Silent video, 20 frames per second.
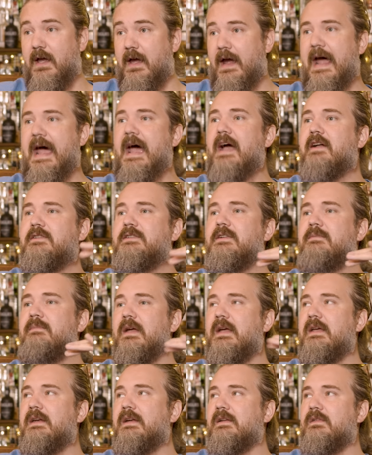Mm-hmm.
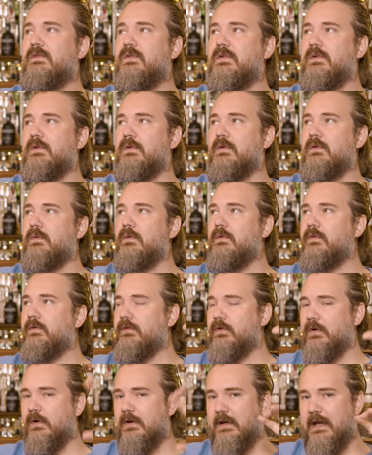Acclimating to
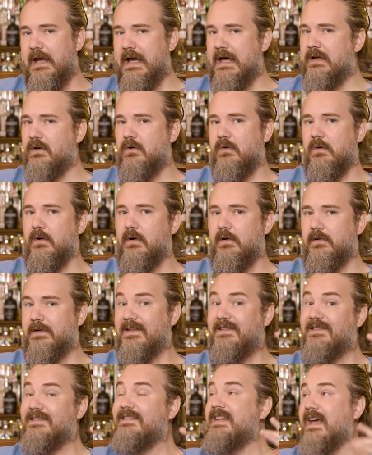certain categories,
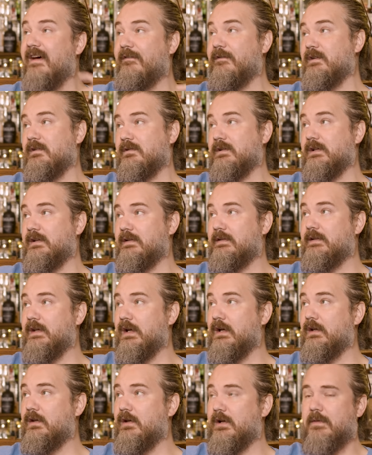that's definitely a
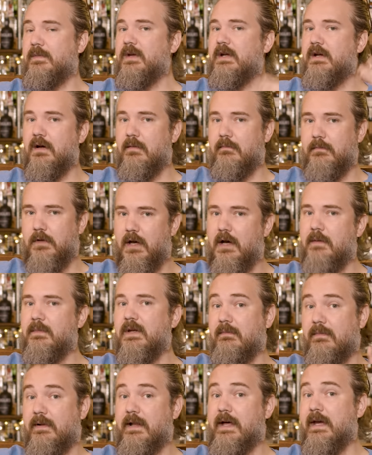thing. You can become numb
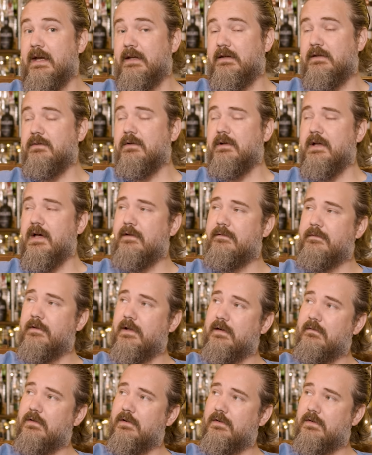and blind to a lot of
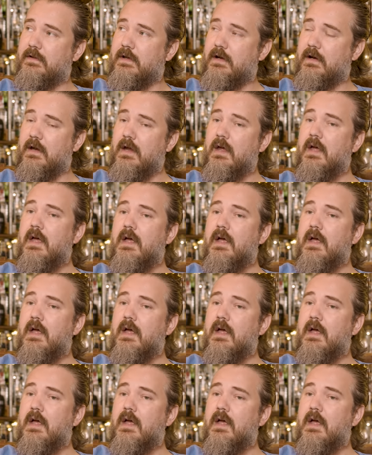flavors there.